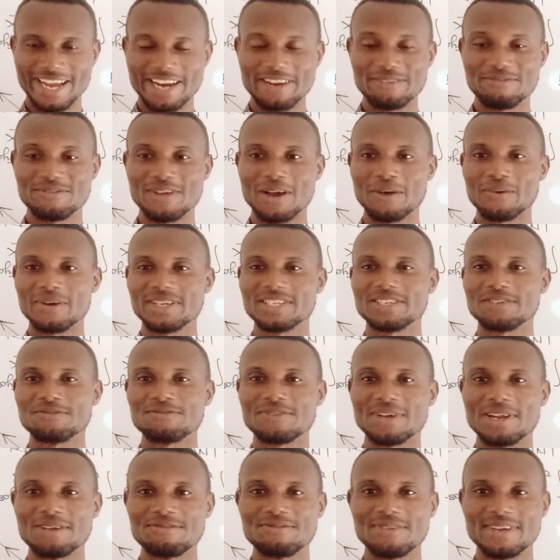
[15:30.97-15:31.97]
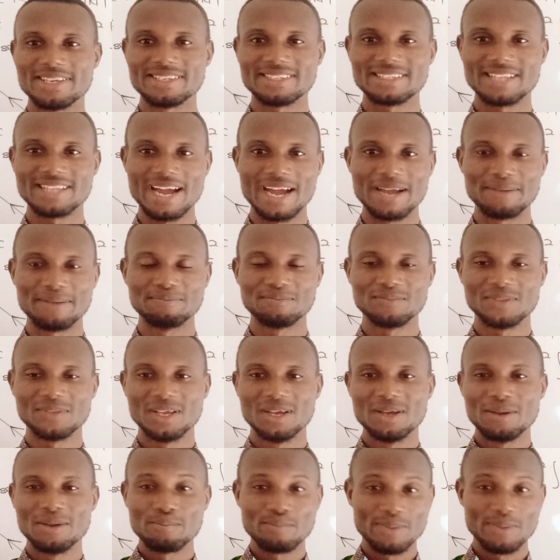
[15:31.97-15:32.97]
And if you are watching for the first time,
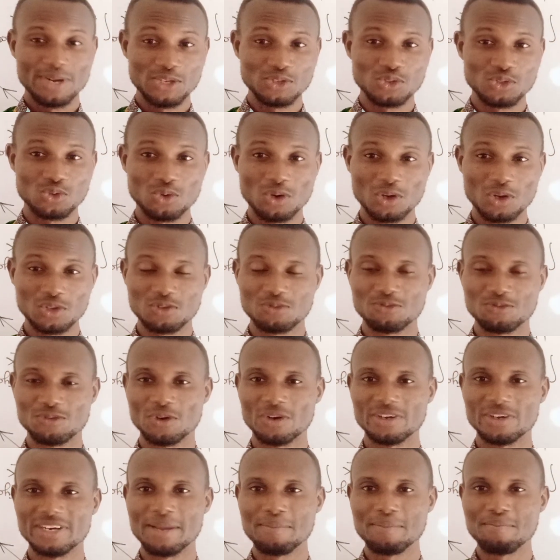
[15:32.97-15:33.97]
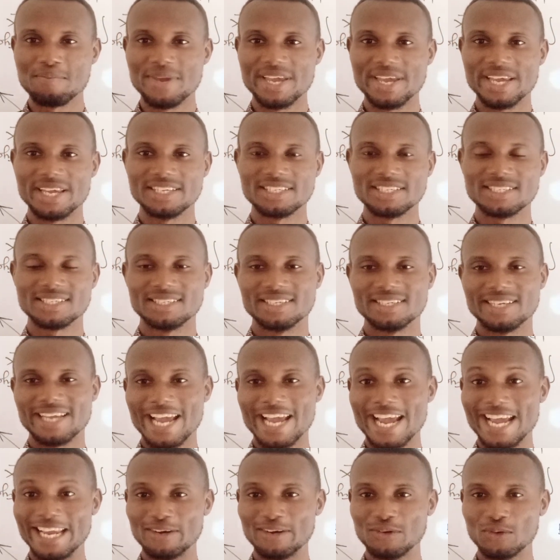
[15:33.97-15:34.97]
please do want to follow the page
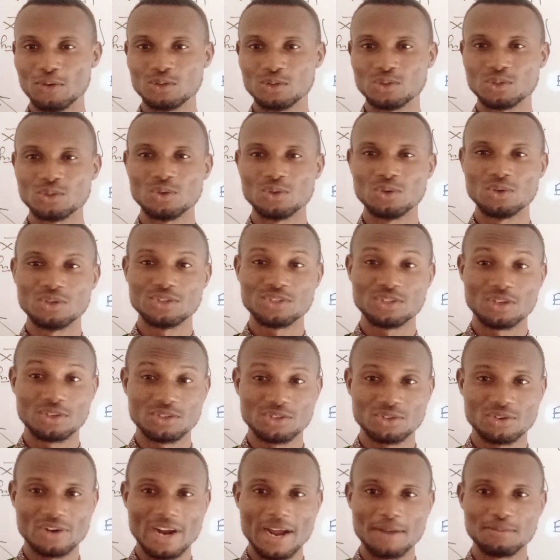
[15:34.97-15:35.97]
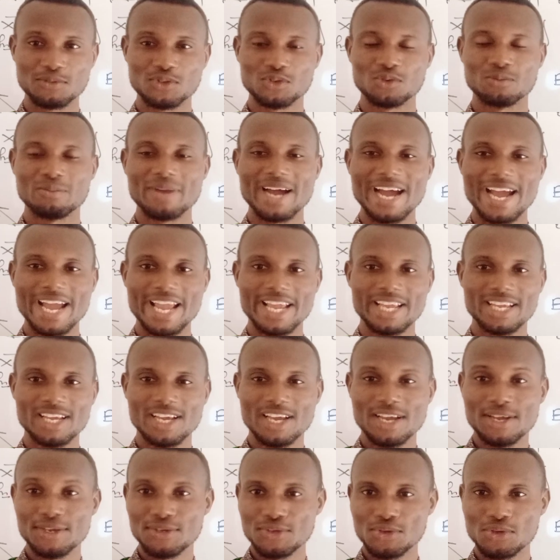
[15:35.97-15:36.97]
and also subscribe to my
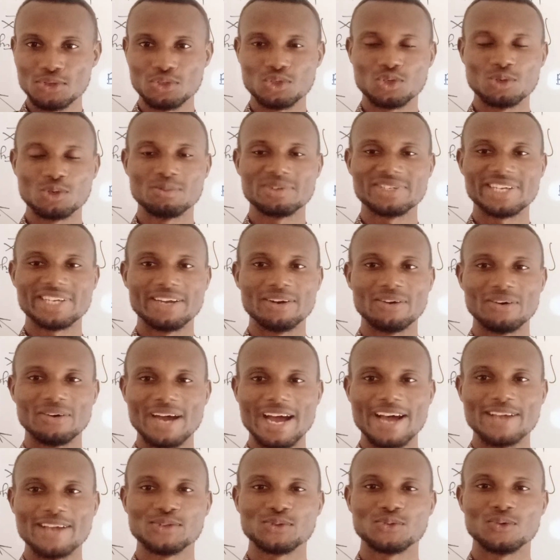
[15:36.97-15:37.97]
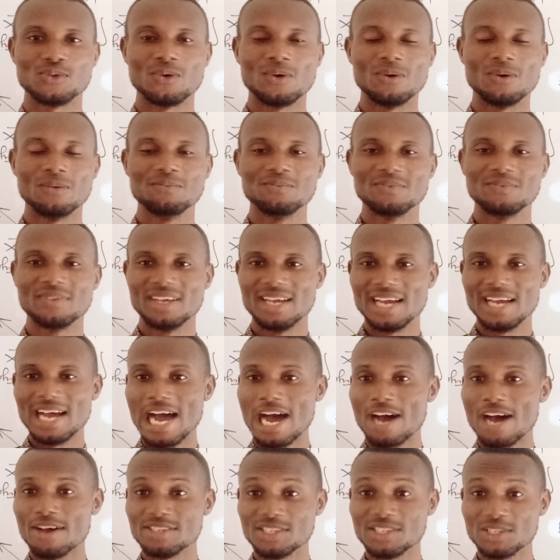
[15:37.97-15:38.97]
YouTube channel as well.
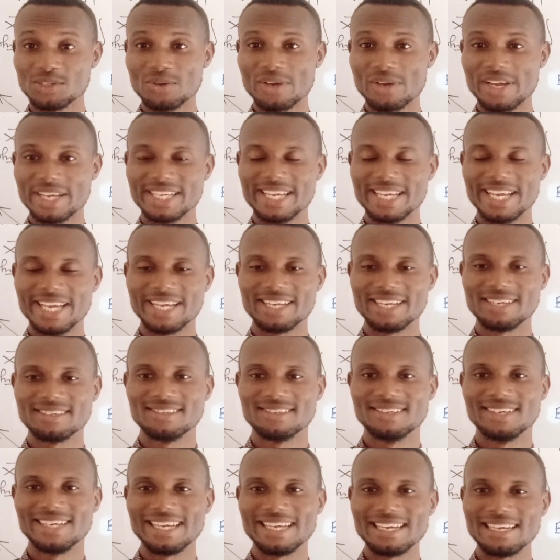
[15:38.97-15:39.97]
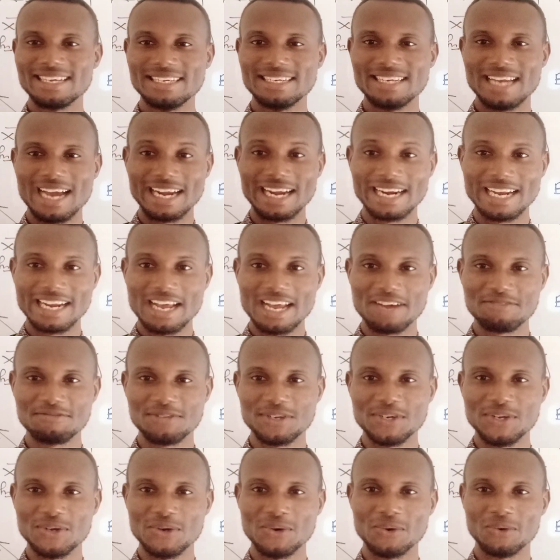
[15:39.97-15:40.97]
I'll see you again in another
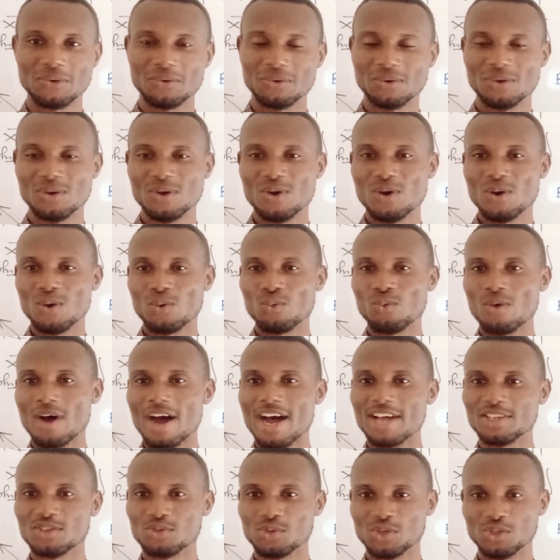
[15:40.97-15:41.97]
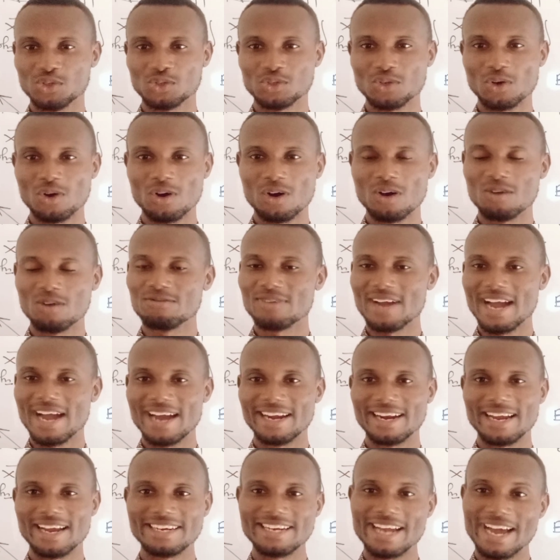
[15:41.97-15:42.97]
video whilst we solve
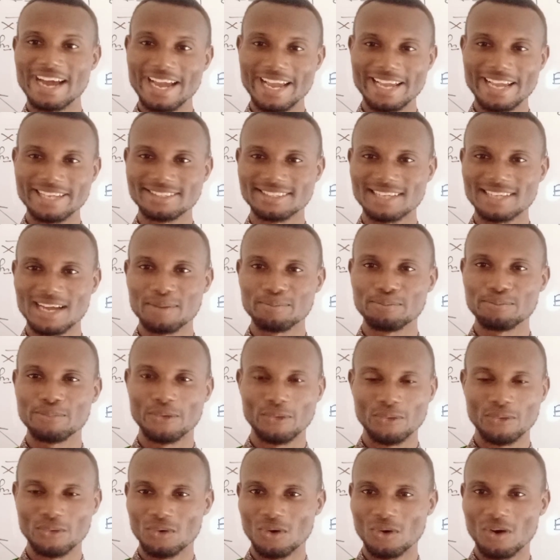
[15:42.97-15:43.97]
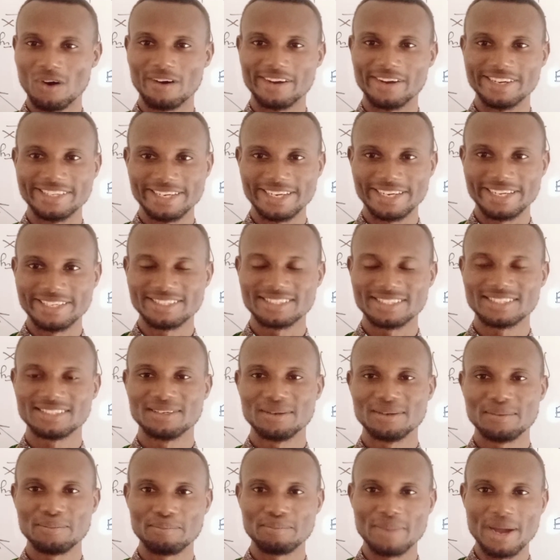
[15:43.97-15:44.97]
another example on this.
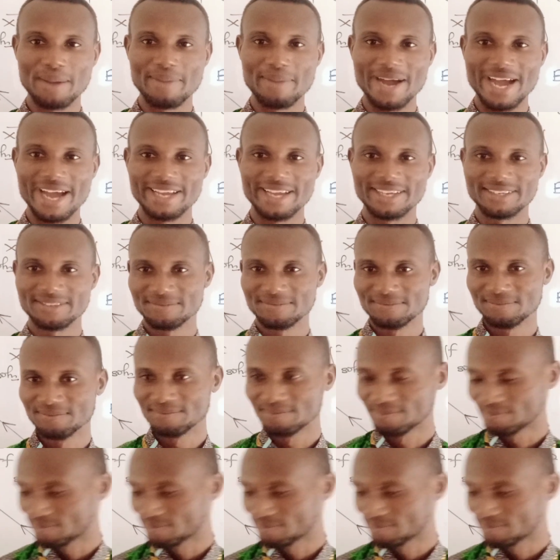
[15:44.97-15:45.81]
Bye bye.